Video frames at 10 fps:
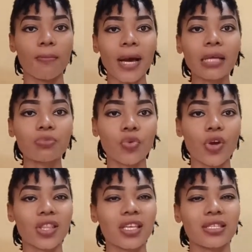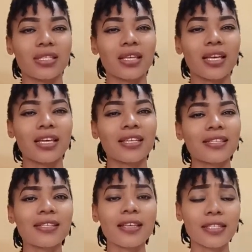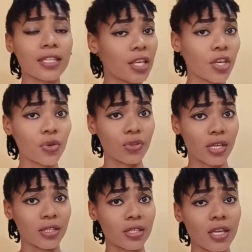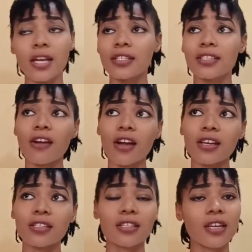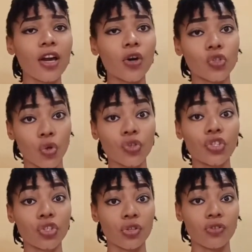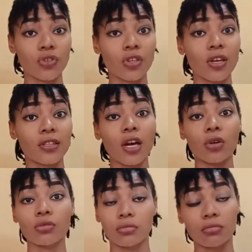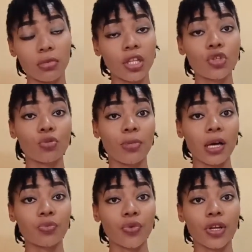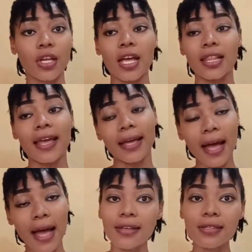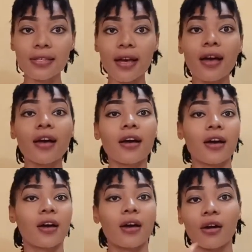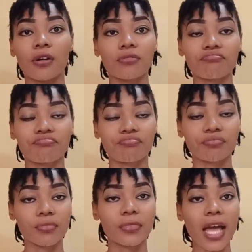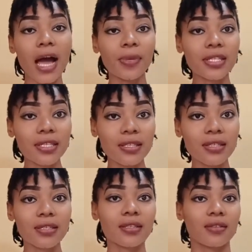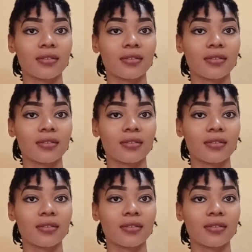bad breath is certain illness. There are certain health conditions that could lead to bad breath, like cancer, diabetes,